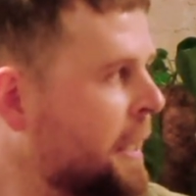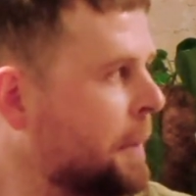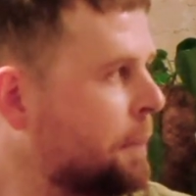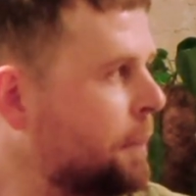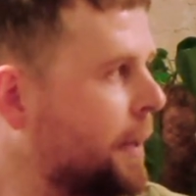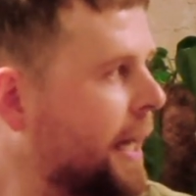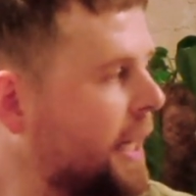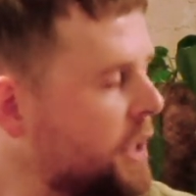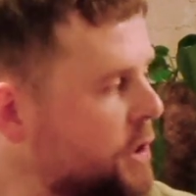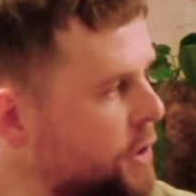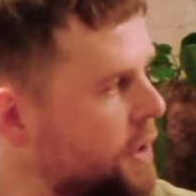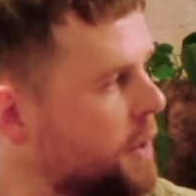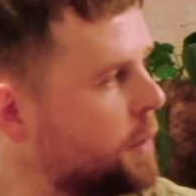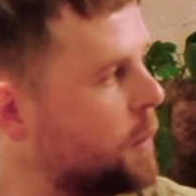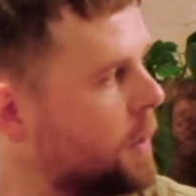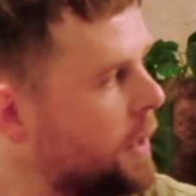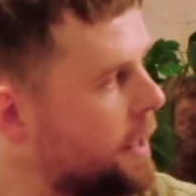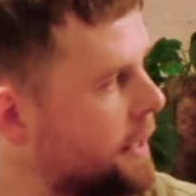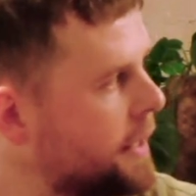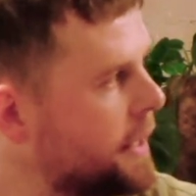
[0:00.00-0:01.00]
But actually
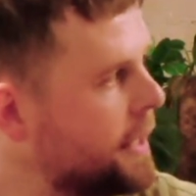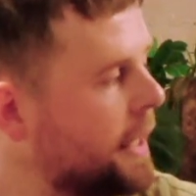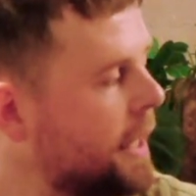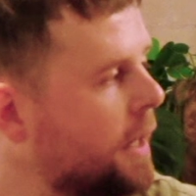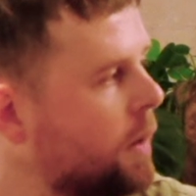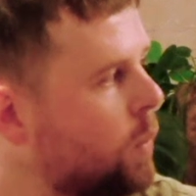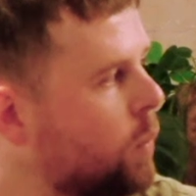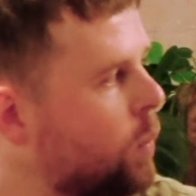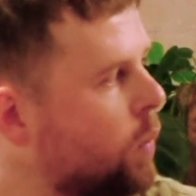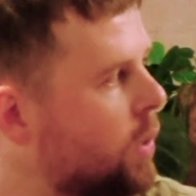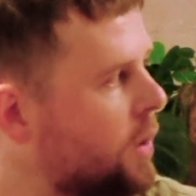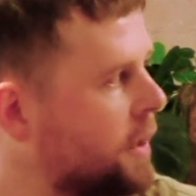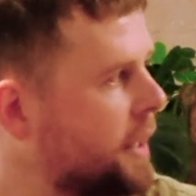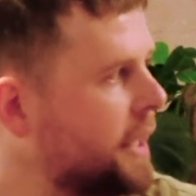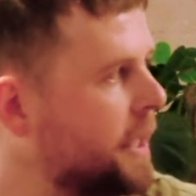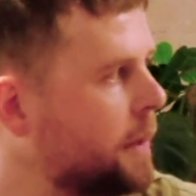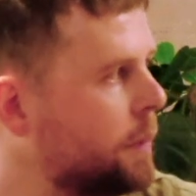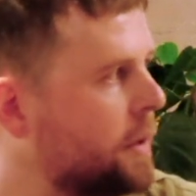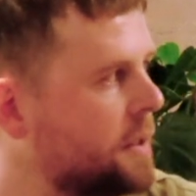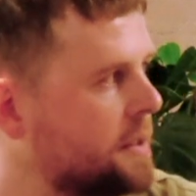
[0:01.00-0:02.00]
working out what
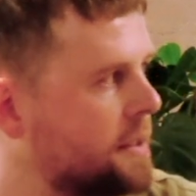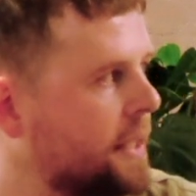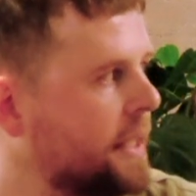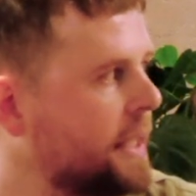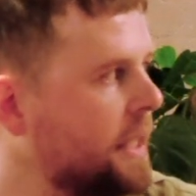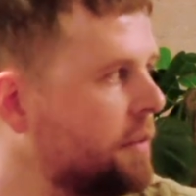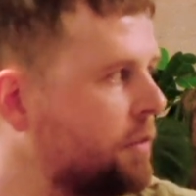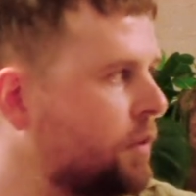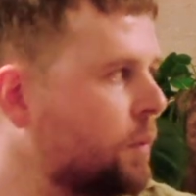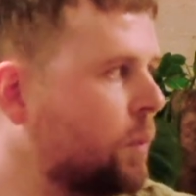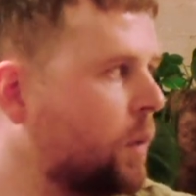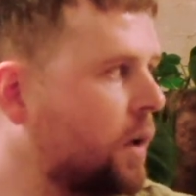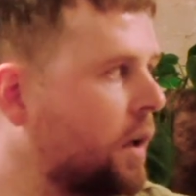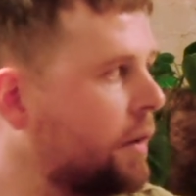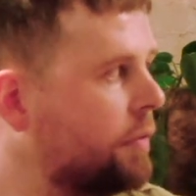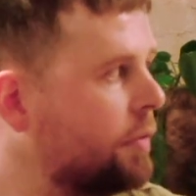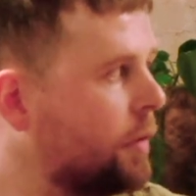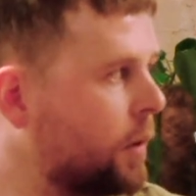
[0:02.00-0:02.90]
keywords are even worth